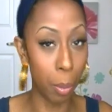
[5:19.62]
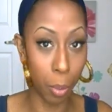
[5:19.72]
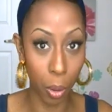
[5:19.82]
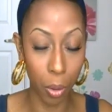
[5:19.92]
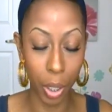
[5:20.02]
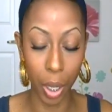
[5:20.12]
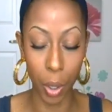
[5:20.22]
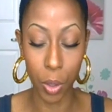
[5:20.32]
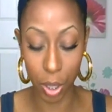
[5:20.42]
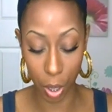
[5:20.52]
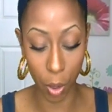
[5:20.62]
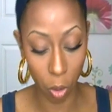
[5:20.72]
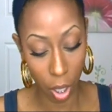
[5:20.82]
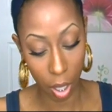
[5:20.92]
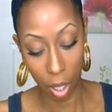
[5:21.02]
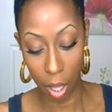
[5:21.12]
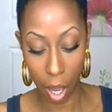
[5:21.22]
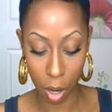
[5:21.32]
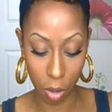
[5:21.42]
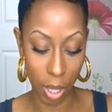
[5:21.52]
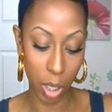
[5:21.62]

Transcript: people, you know? So I don't know,